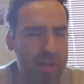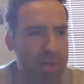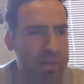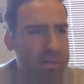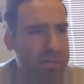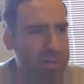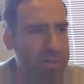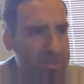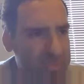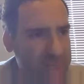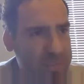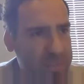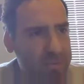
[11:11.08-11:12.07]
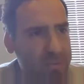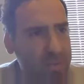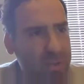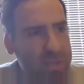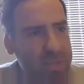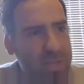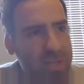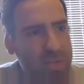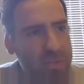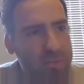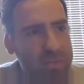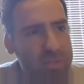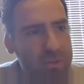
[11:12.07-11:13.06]
and the mass
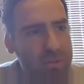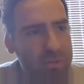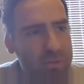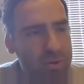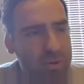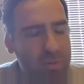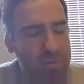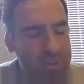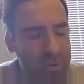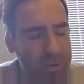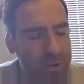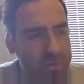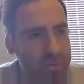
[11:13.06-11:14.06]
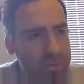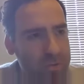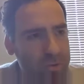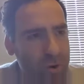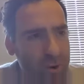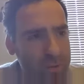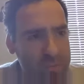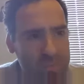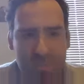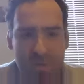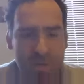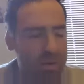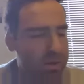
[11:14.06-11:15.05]
centralization of control,
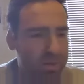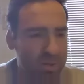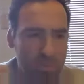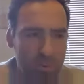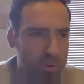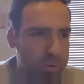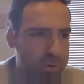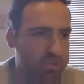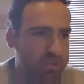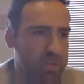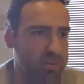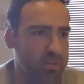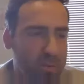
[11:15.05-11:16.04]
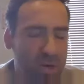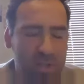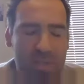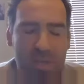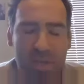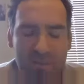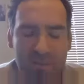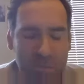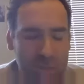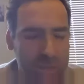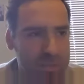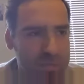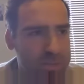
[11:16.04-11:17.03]
the murder of by the state of
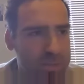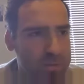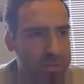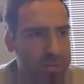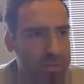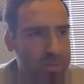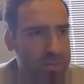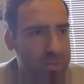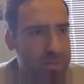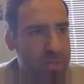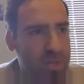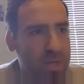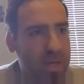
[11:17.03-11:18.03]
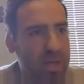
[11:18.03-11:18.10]
millions of its own citizens.